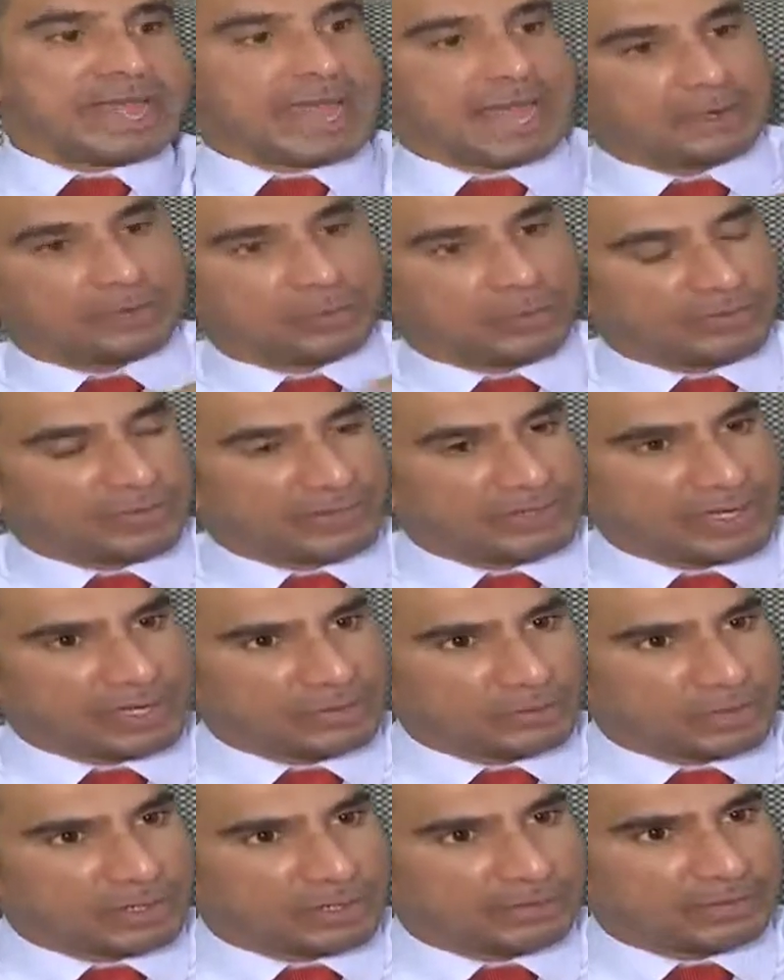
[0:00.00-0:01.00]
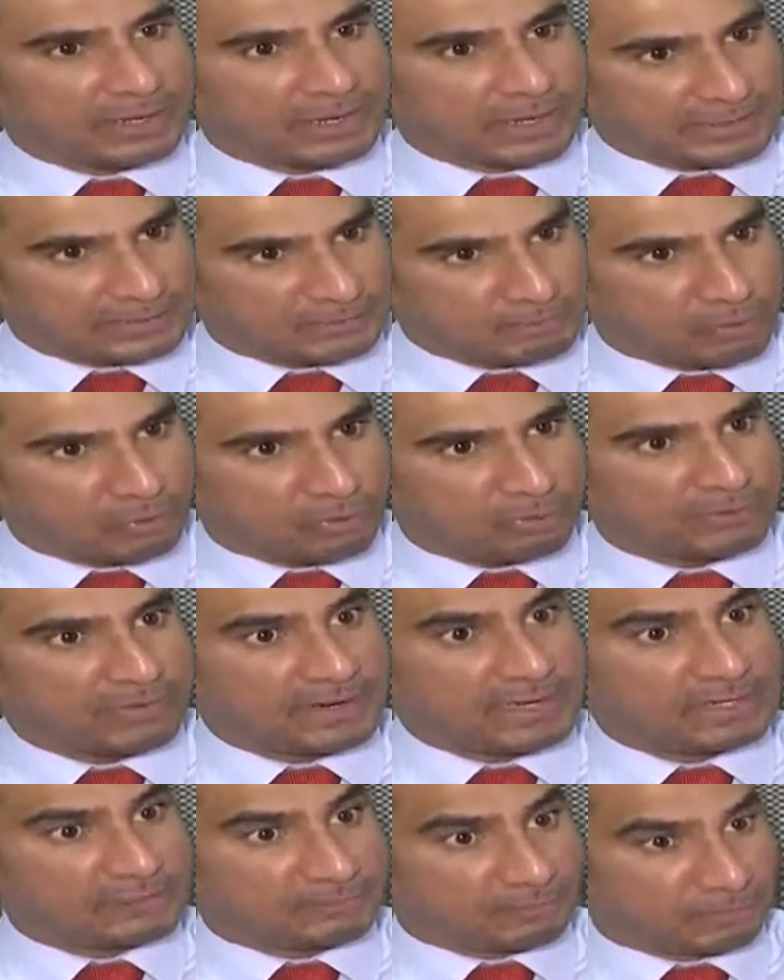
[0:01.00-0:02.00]
And when the network is more
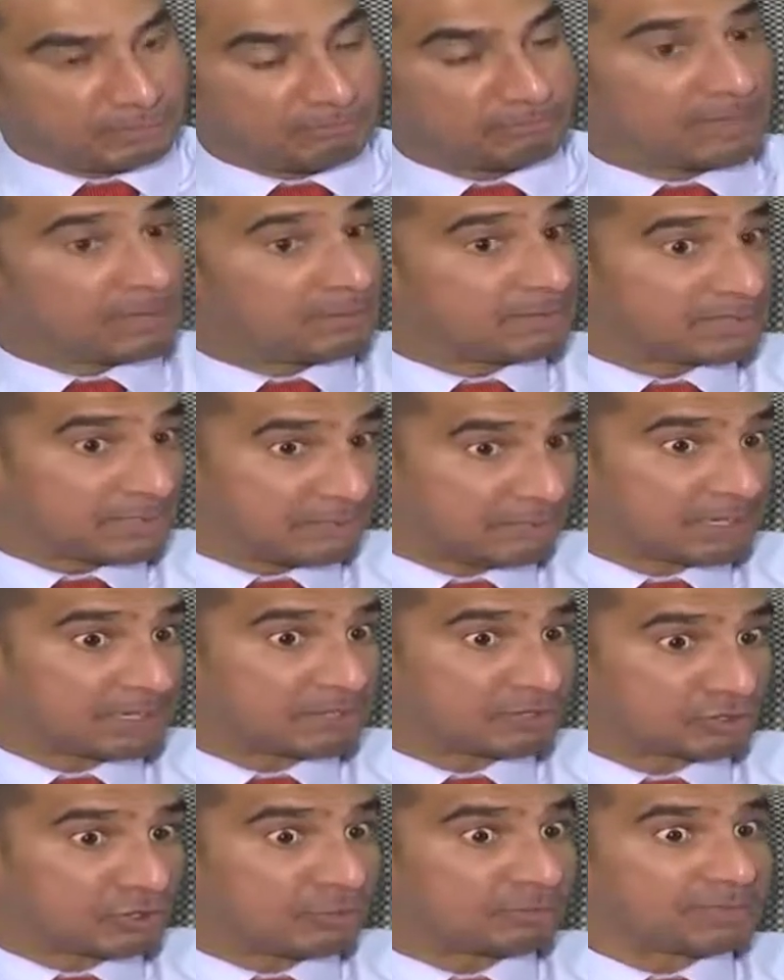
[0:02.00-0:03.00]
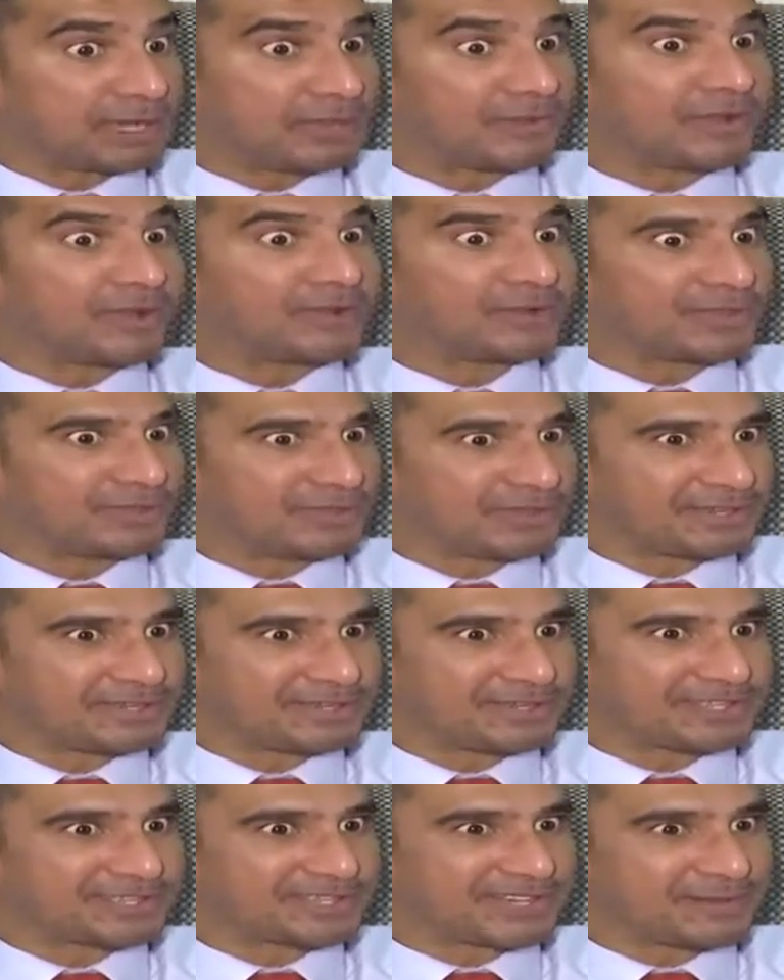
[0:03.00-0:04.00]
available, maybe somebody has stopped downloading things
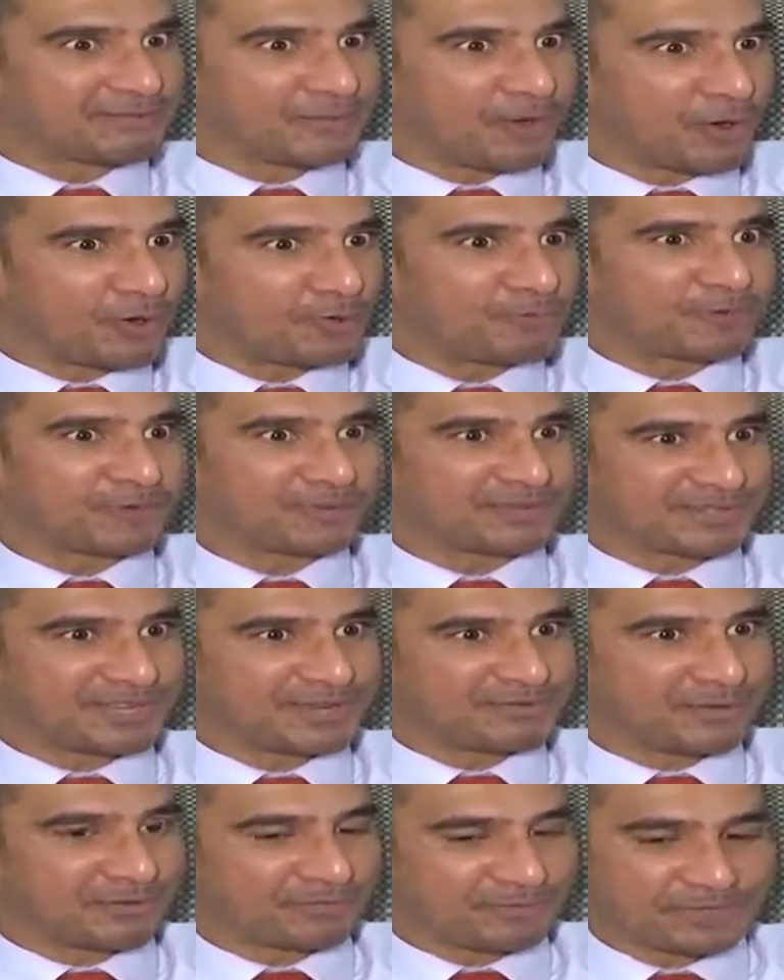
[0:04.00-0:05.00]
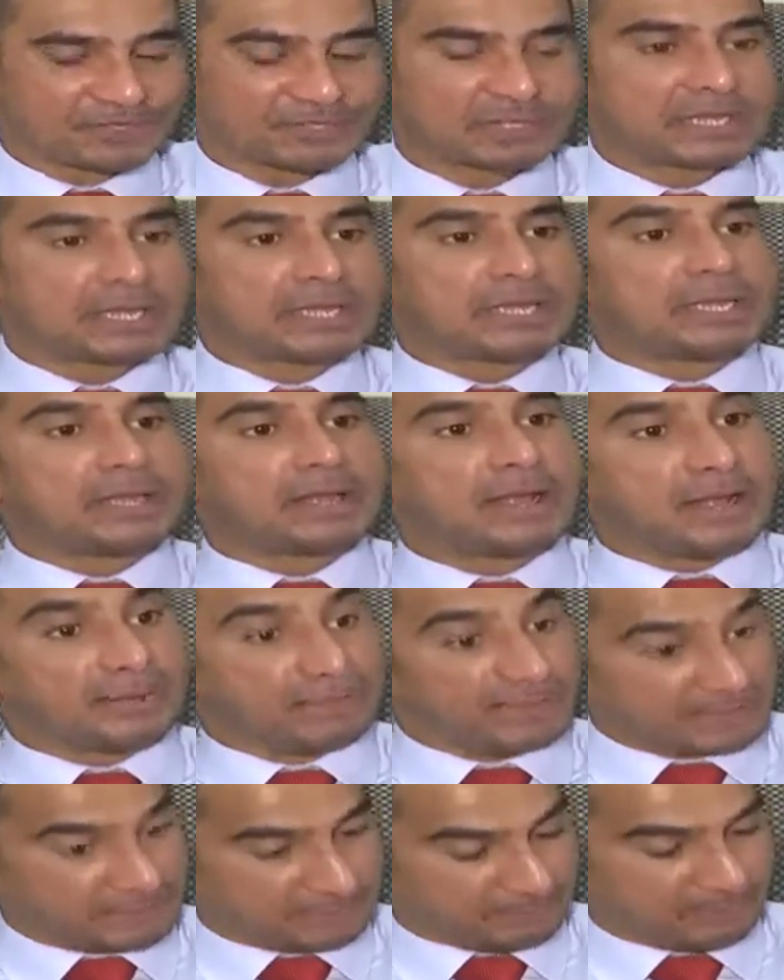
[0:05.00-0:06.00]
in the same home or the same office,
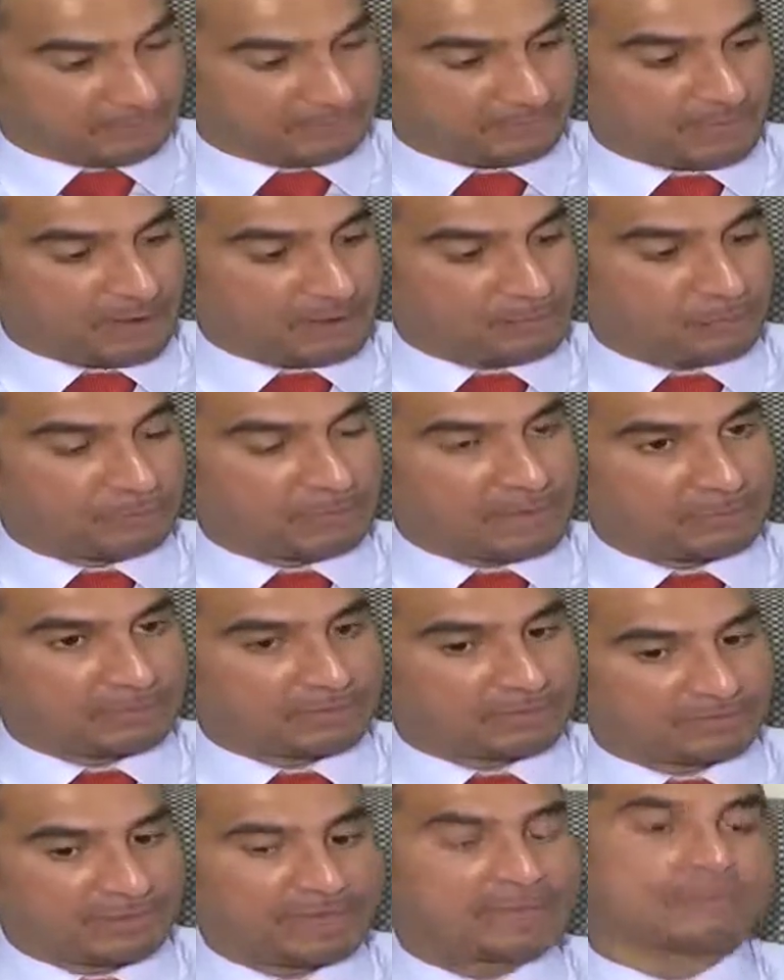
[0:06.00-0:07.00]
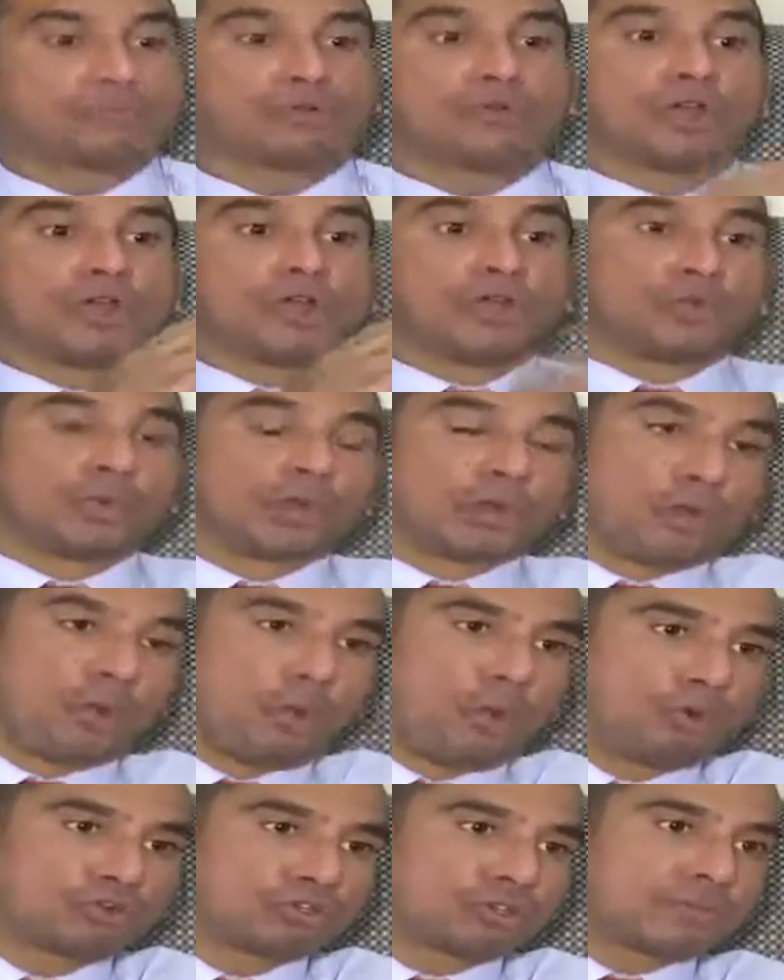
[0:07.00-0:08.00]
and there's far more bandwidth available, we'll
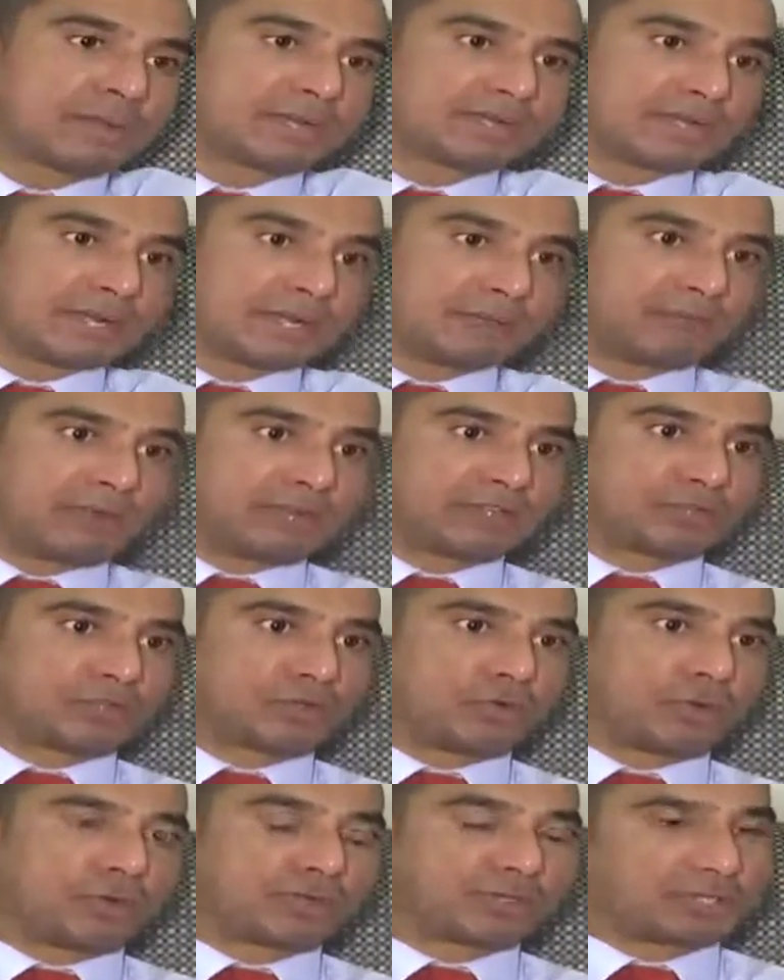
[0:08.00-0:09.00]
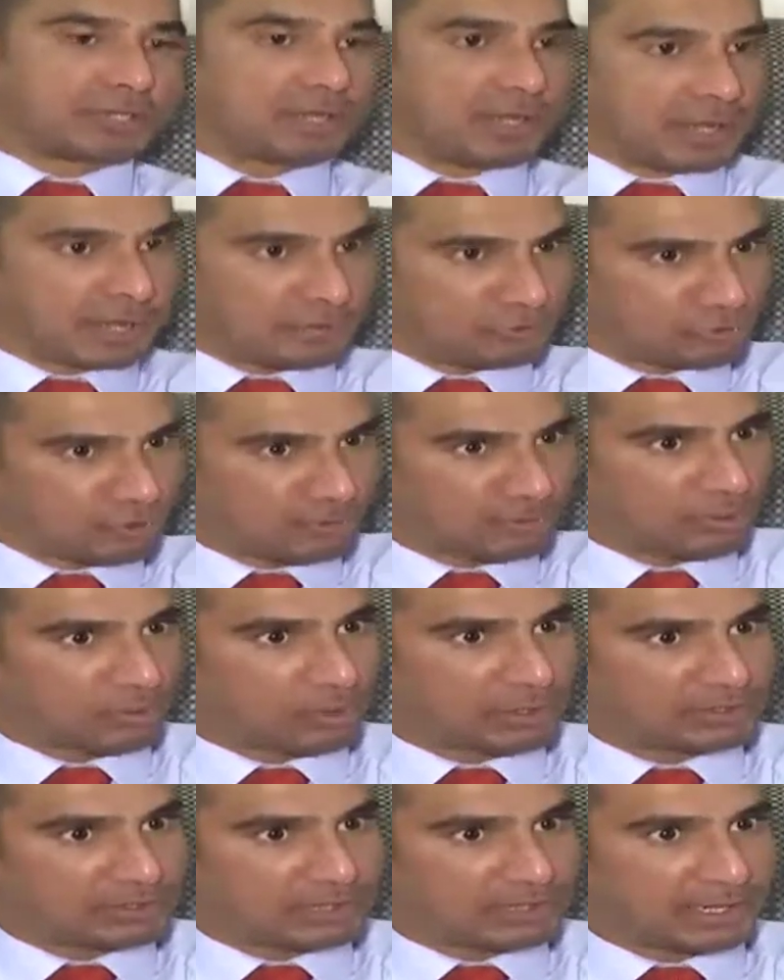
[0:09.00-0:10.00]
automatically raise the quality and drop the
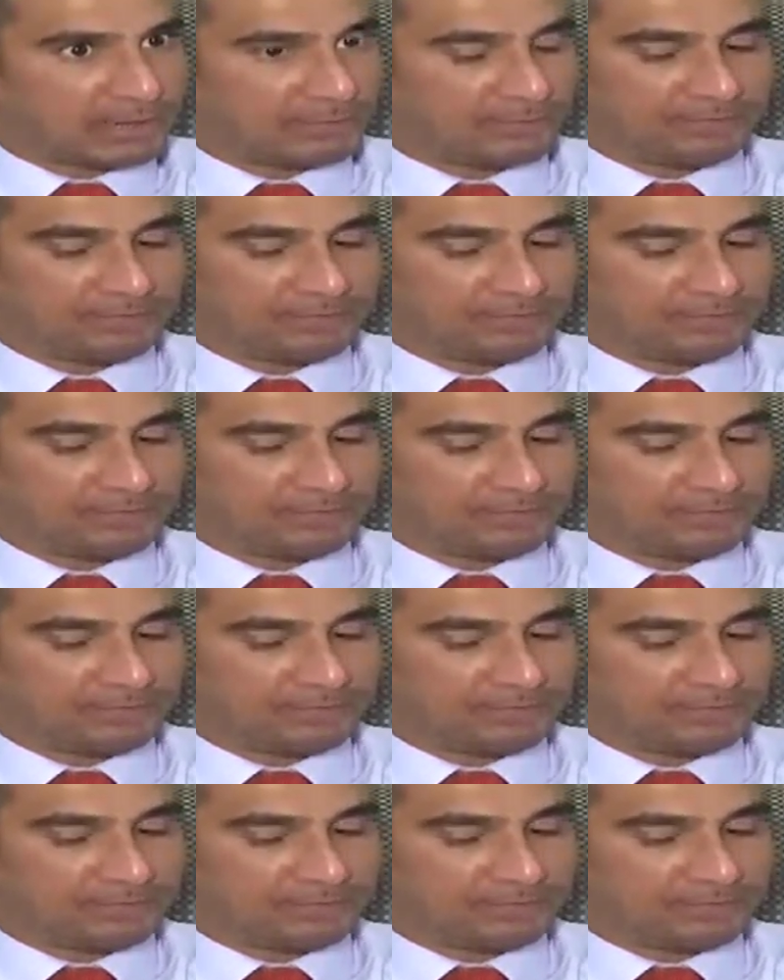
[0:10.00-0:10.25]
quality again.